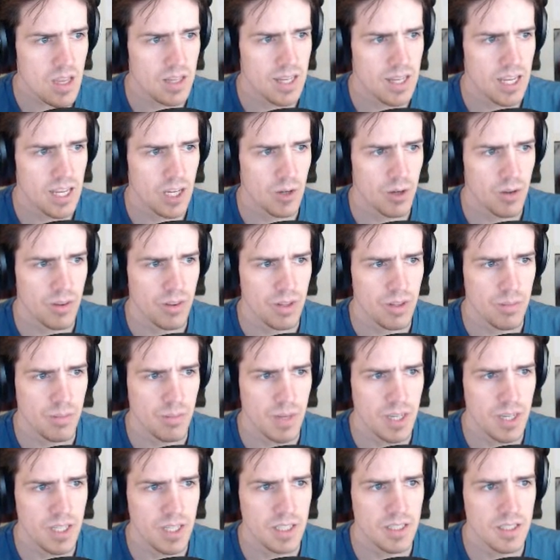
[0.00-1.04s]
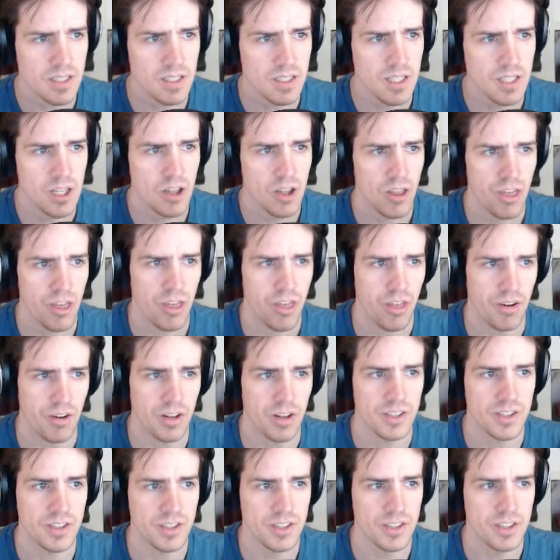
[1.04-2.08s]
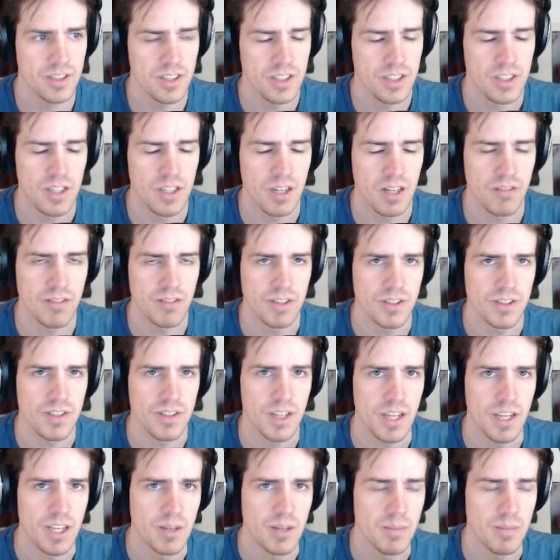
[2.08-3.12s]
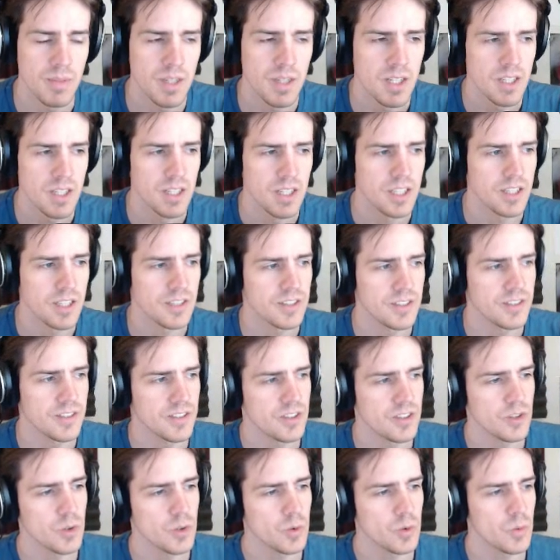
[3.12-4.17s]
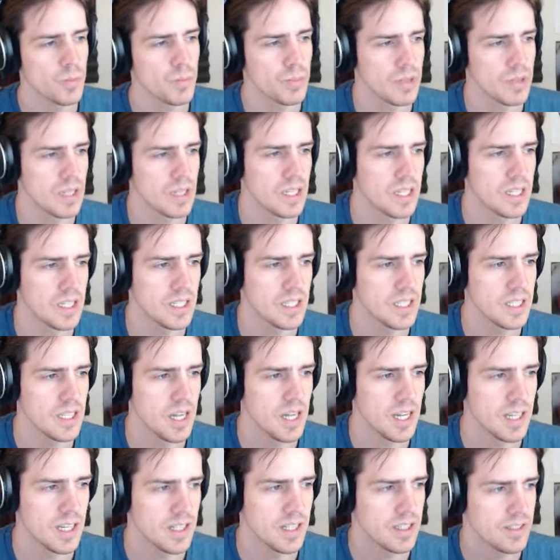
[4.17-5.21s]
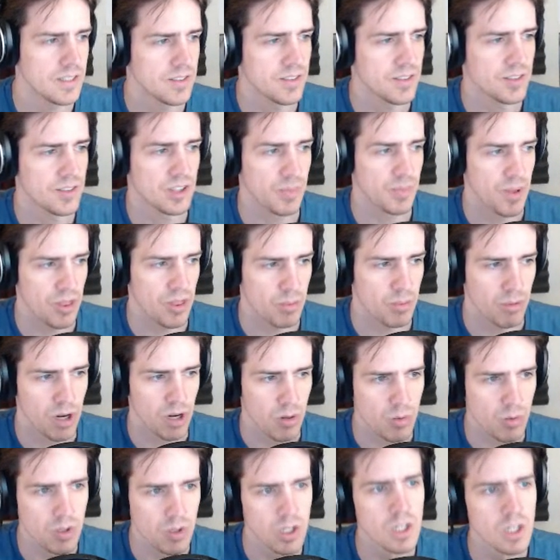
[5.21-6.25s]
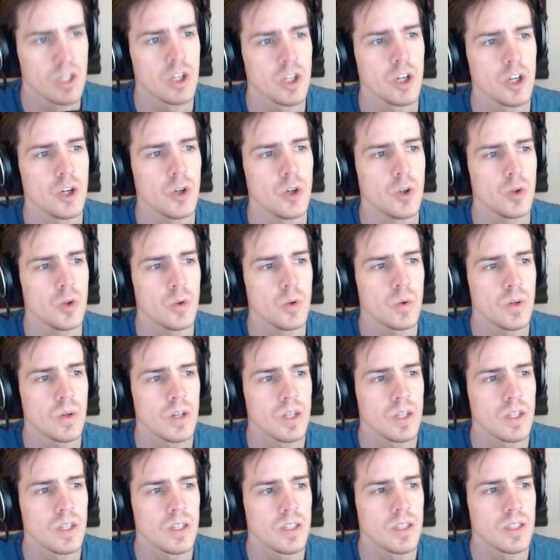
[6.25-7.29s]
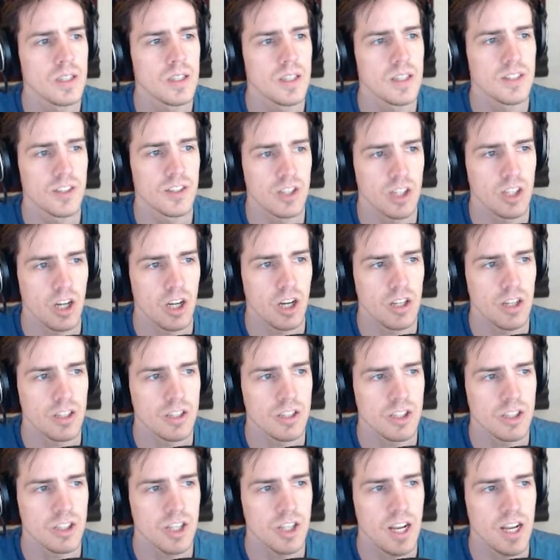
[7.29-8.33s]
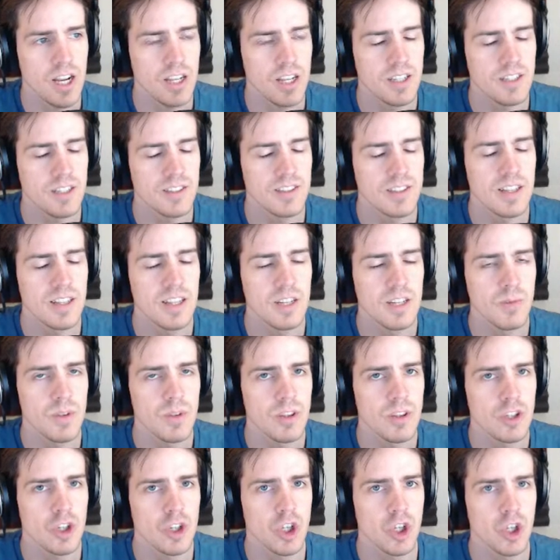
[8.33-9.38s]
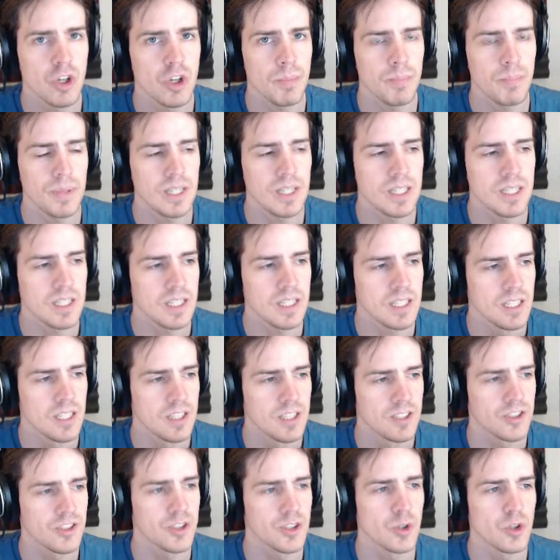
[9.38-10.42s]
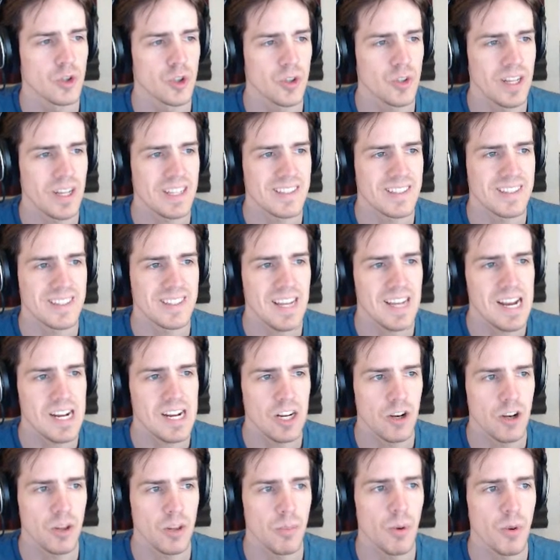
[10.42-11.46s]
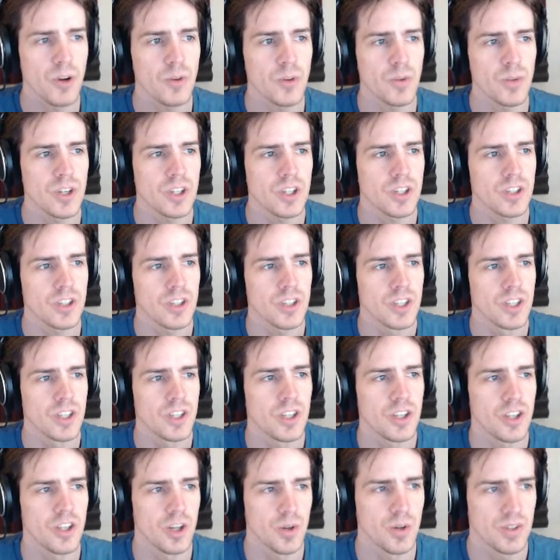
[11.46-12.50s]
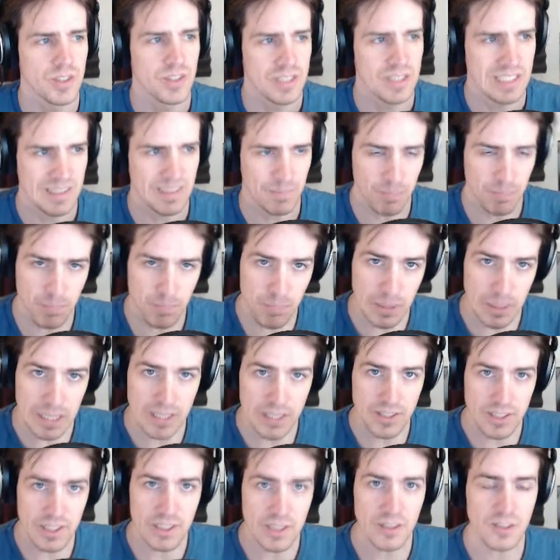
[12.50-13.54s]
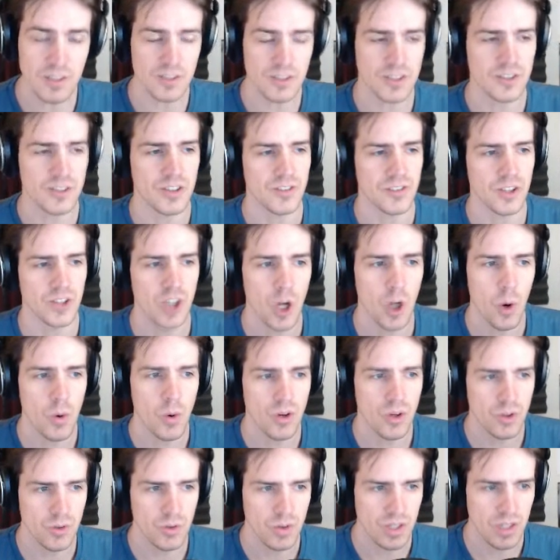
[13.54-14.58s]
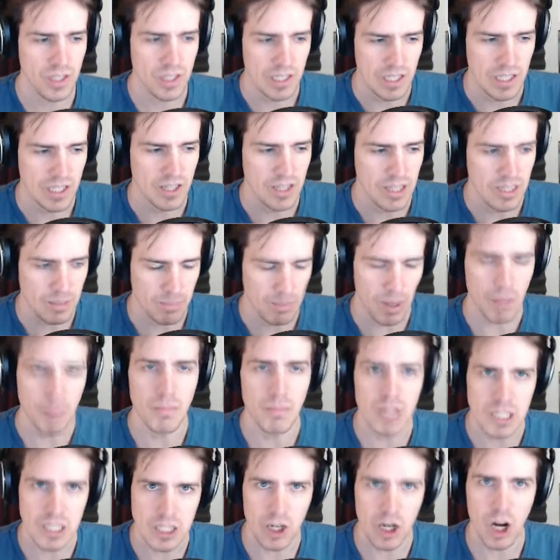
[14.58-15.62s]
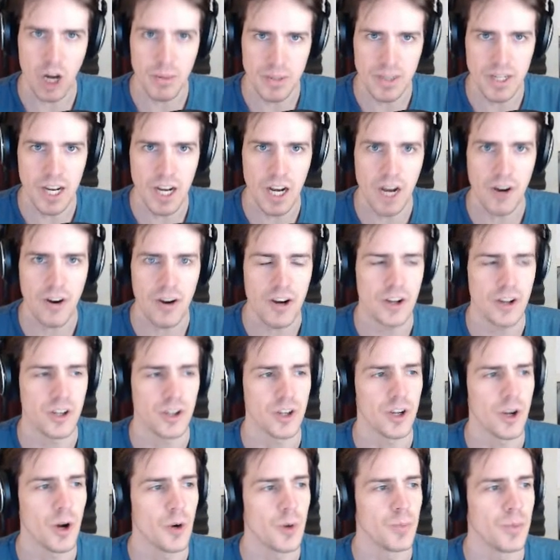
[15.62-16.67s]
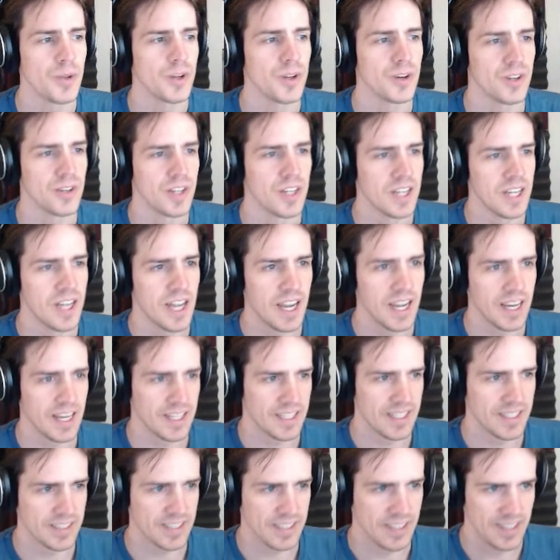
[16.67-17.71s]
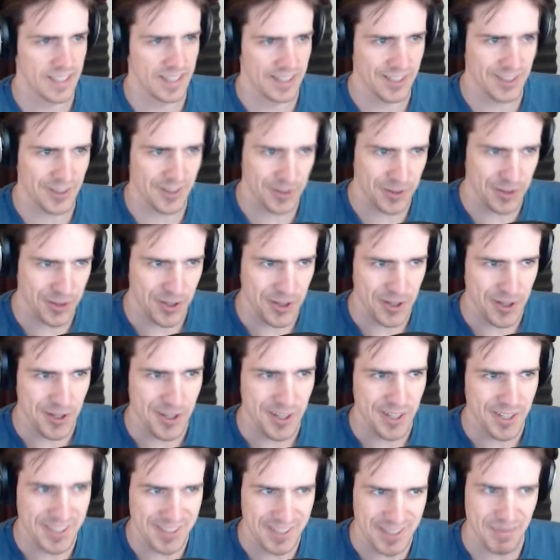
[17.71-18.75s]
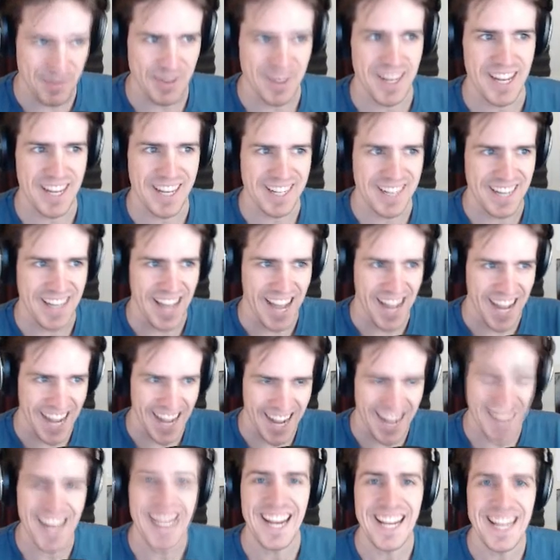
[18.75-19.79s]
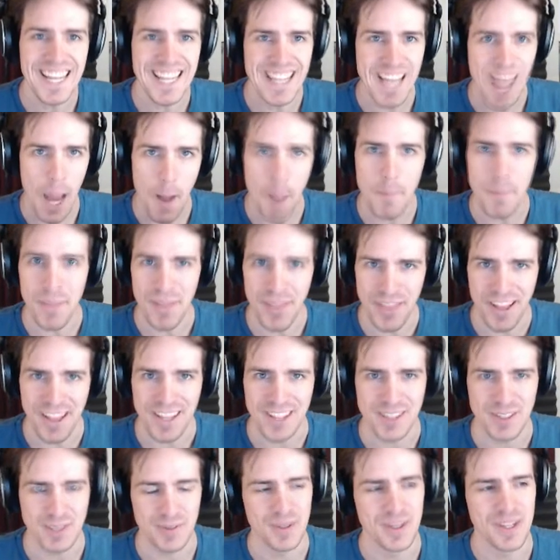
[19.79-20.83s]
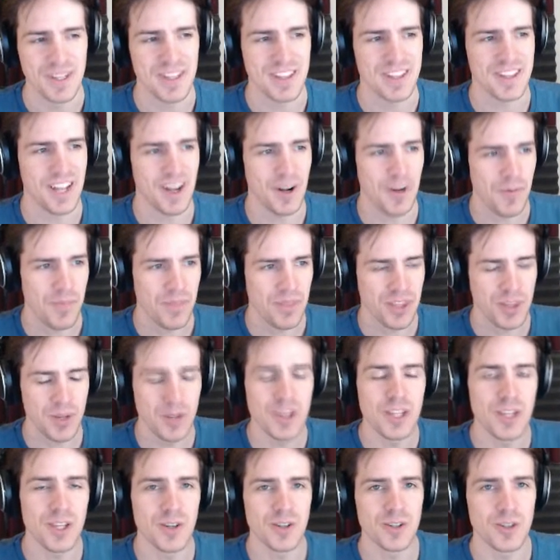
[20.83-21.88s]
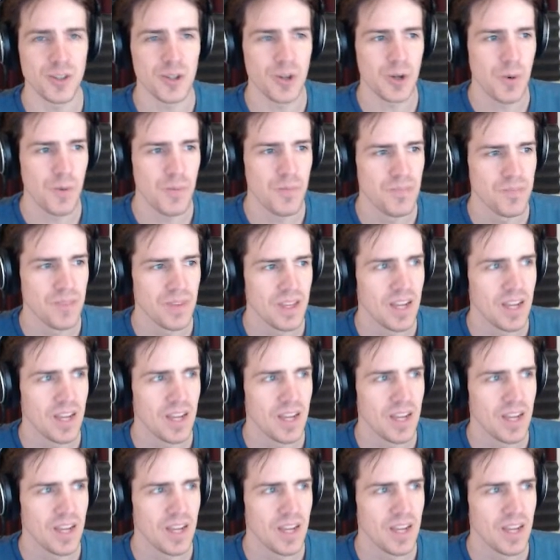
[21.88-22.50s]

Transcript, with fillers: Now, the main thrust of this game is you play as Samantha Browne, who is in college and is dealing with crippling social anxiety to the point where, you know, it's a, it's a big deal to have to go into the, the public common area to cook oatmeal. And this is something I can highly empathize with. Now, doing YouTube,